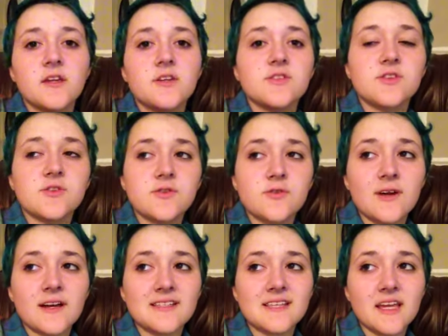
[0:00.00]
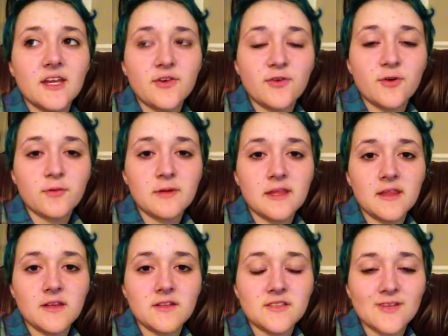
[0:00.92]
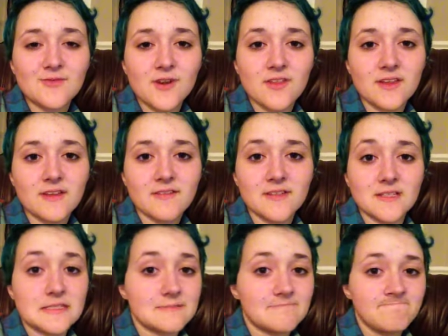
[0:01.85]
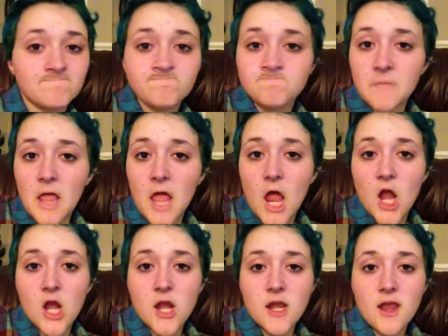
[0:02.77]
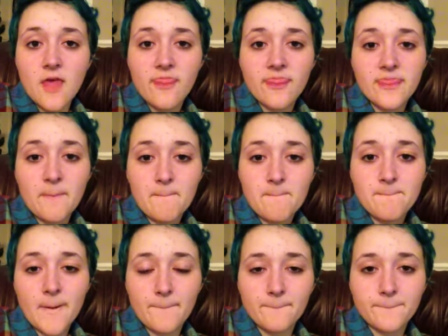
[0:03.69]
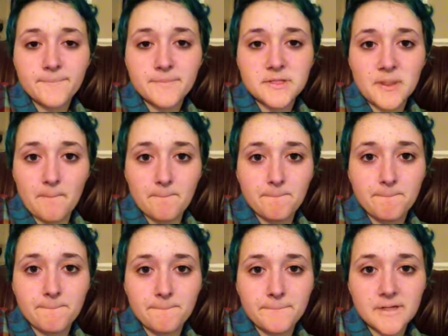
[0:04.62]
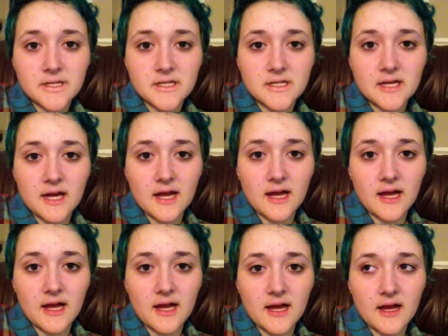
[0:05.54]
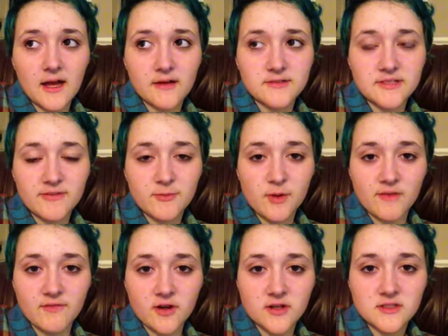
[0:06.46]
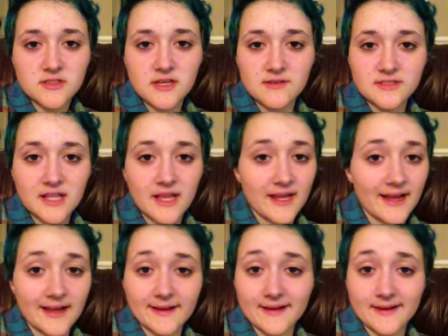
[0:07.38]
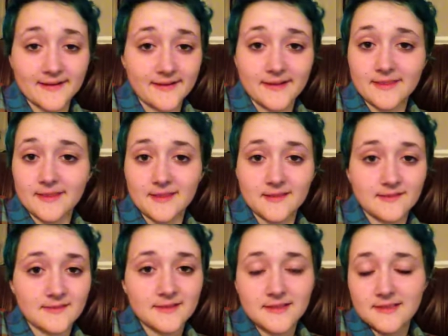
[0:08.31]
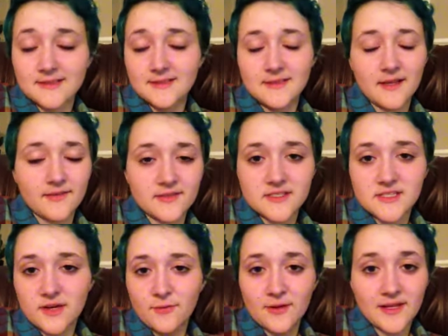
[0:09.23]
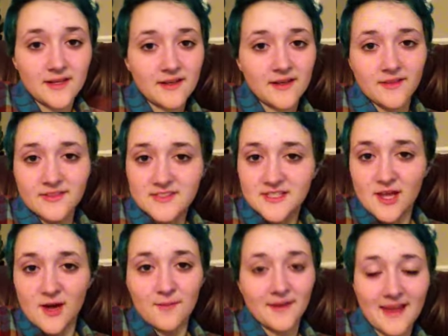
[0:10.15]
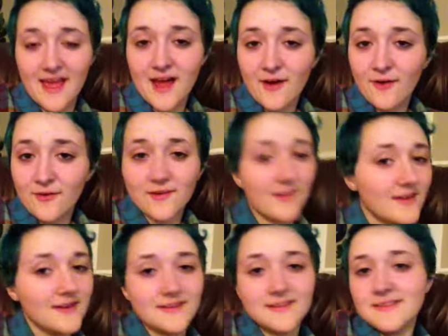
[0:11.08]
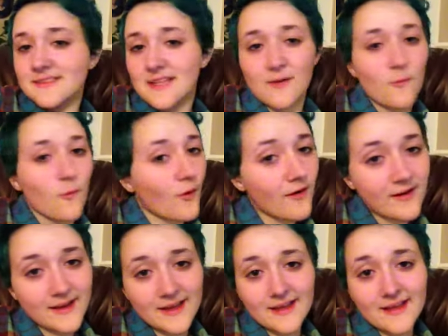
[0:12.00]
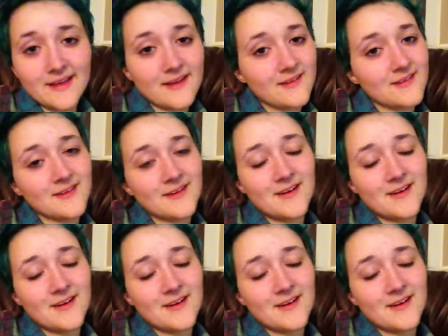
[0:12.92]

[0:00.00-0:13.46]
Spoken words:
So I sat here for a really long time trying to think of this. Nothing popped up. I was having brain farts. I was like, I got nothing. Nothing's going in, nothing's coming out. This ain't working.